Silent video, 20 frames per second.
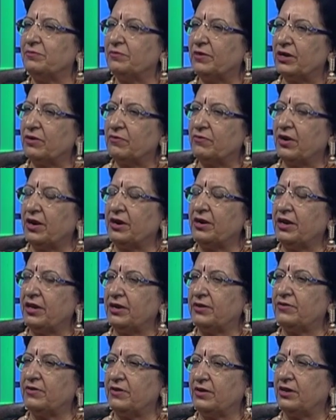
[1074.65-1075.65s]
but one day
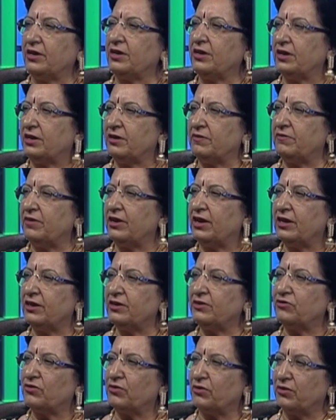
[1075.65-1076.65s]
sitting in a
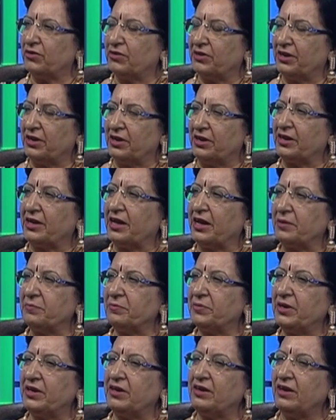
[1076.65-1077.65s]
village or in a camp
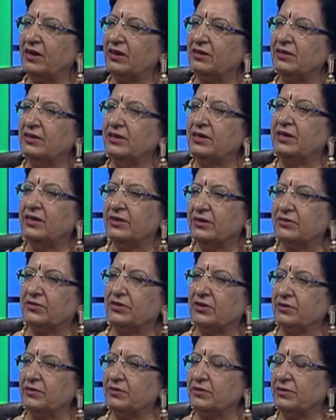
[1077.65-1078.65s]
area,
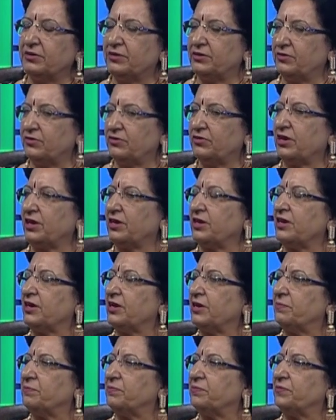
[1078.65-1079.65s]
so uh, checking
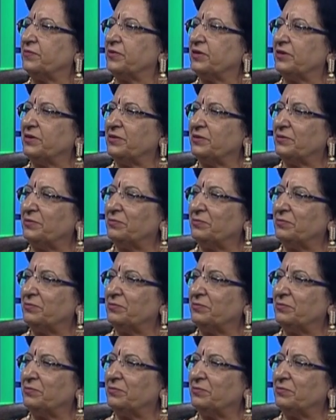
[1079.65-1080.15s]
up uh,